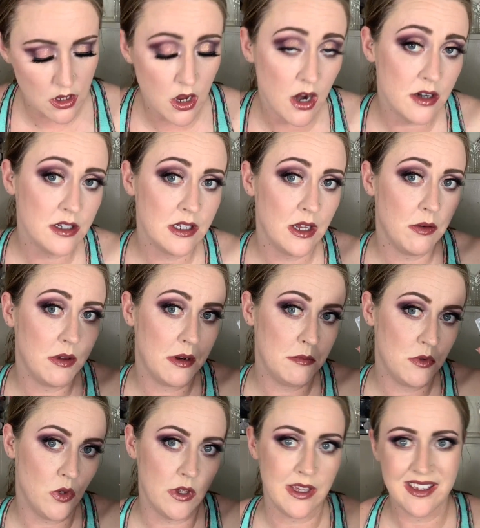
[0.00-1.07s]
Hard to tell what I'm
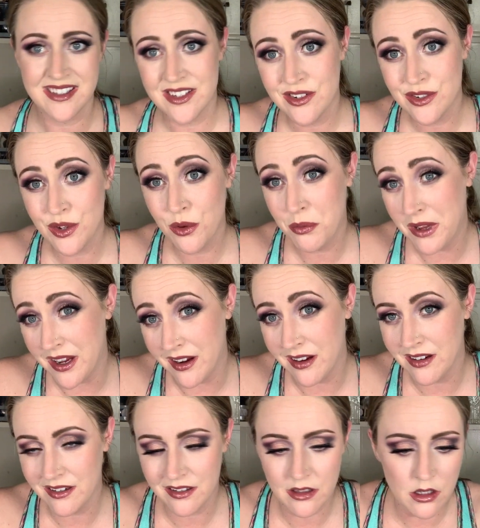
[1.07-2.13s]
doing because there's no
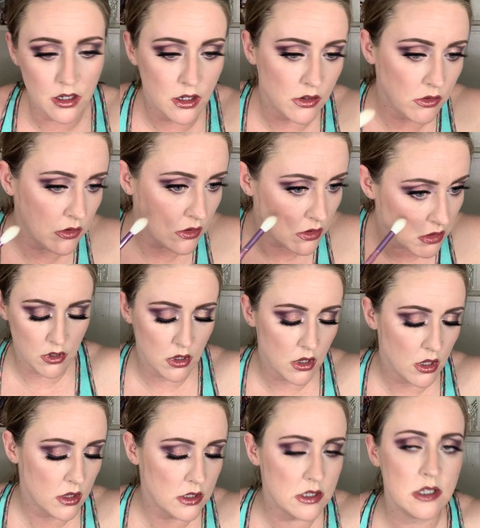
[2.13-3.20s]
mirror, you know.
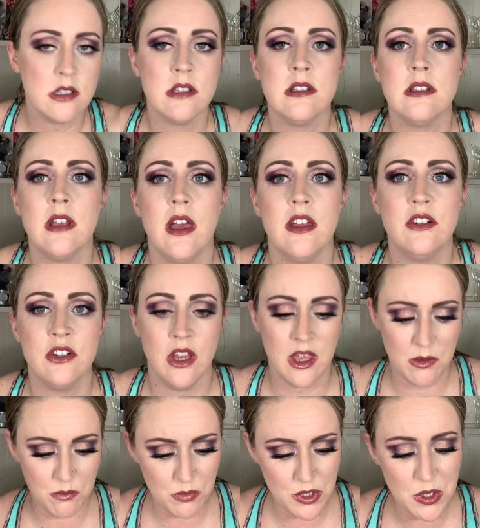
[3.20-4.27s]
This is such
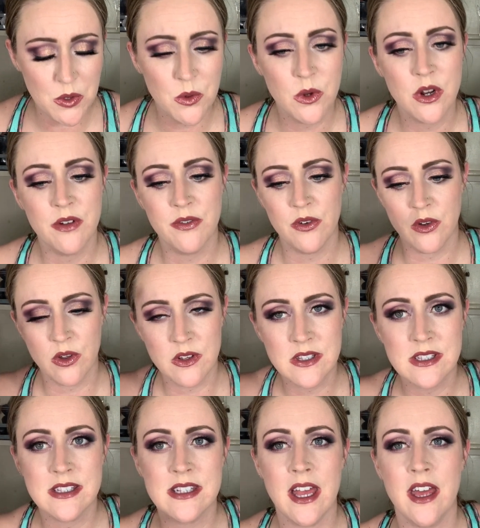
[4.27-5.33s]
a beautiful,
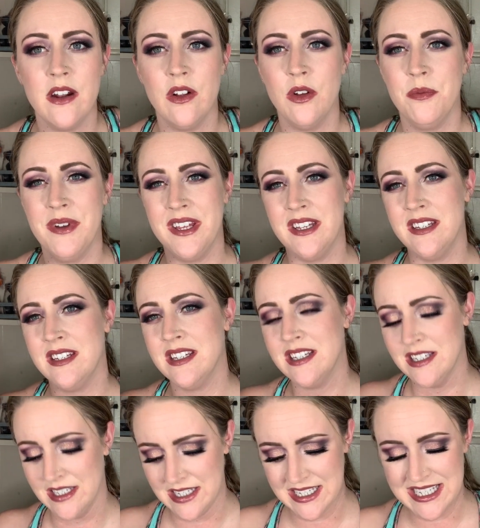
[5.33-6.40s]
subtle, but
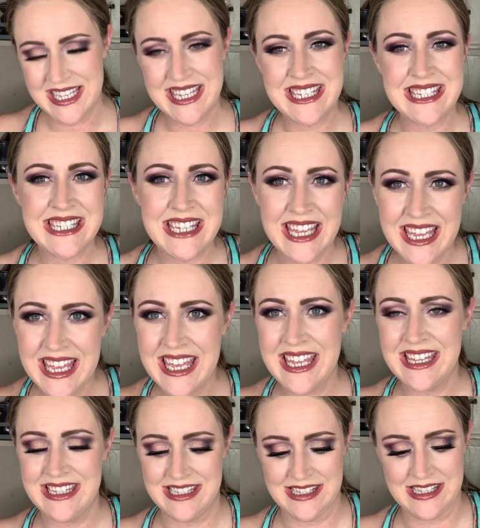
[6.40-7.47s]

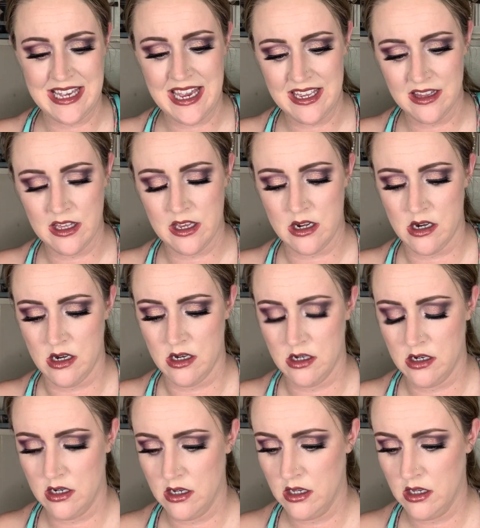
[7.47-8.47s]
intense highlighter.